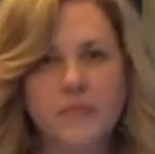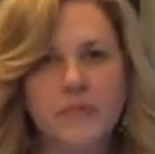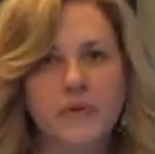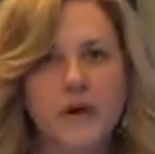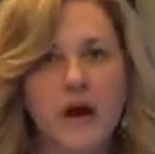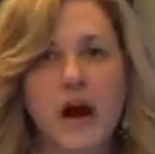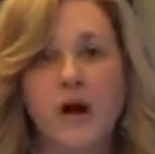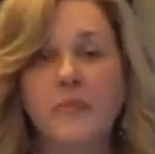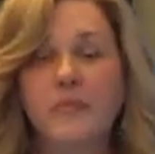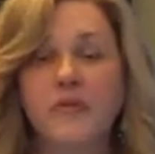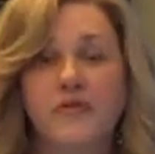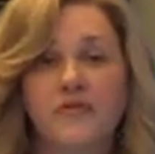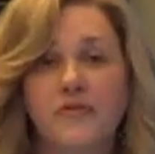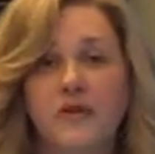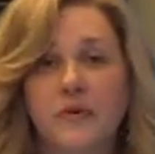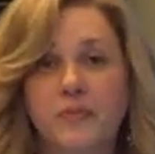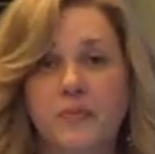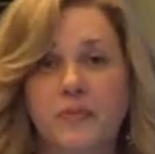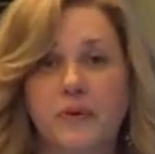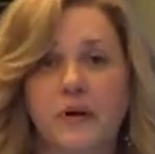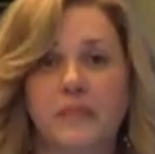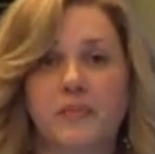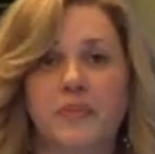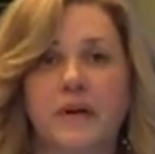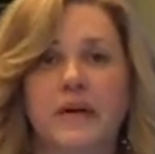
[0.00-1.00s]
carbon
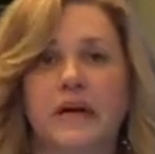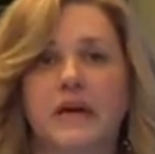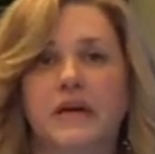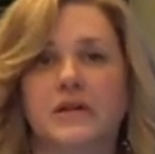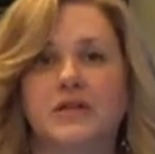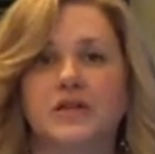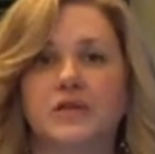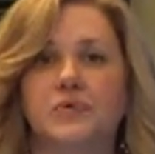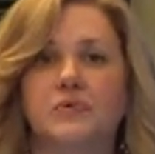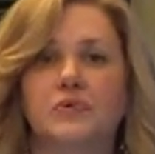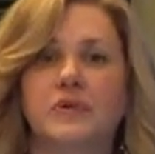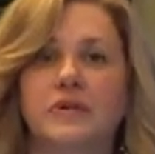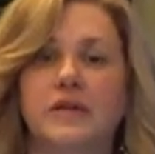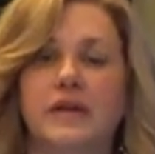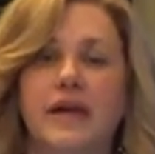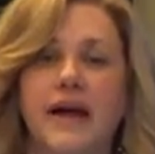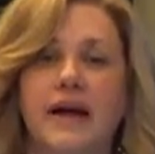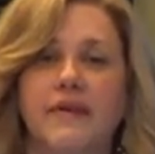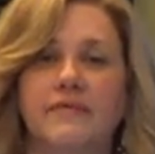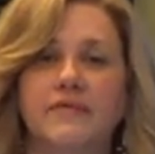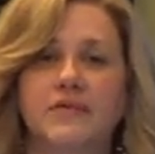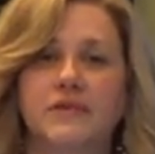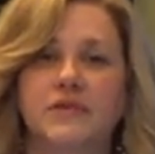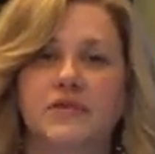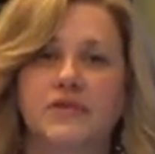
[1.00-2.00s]
footprint, because you wouldn't
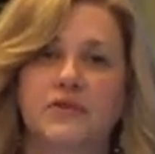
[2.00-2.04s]
have to